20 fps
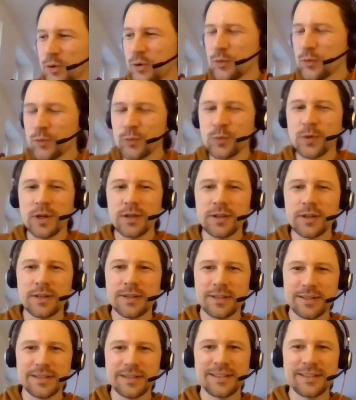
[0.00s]
the oh,
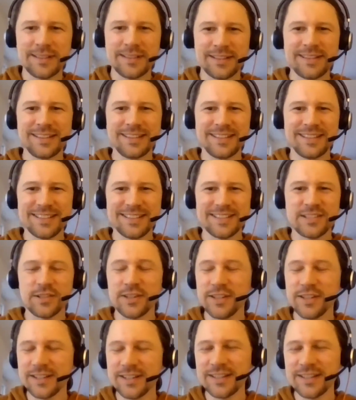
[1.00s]
alignment
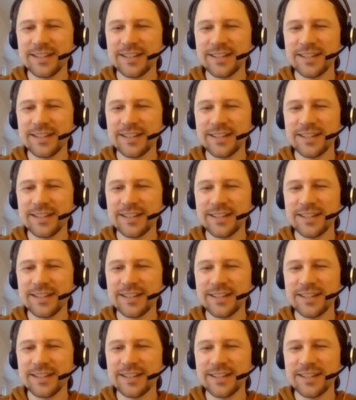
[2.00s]
sorry